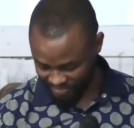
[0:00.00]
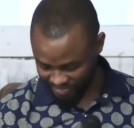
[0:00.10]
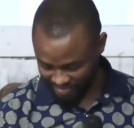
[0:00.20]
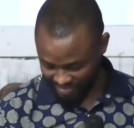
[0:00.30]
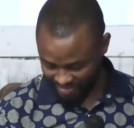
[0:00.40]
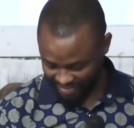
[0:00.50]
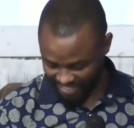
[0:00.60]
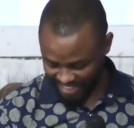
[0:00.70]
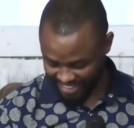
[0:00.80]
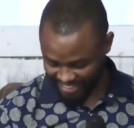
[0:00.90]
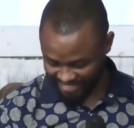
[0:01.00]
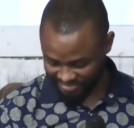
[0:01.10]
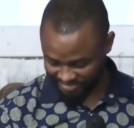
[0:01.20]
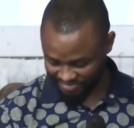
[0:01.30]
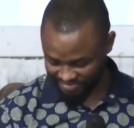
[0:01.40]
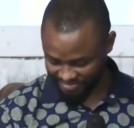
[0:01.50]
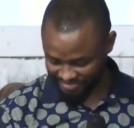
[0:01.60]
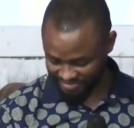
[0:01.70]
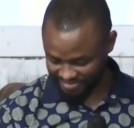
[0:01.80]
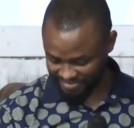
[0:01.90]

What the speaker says: Nothing is said.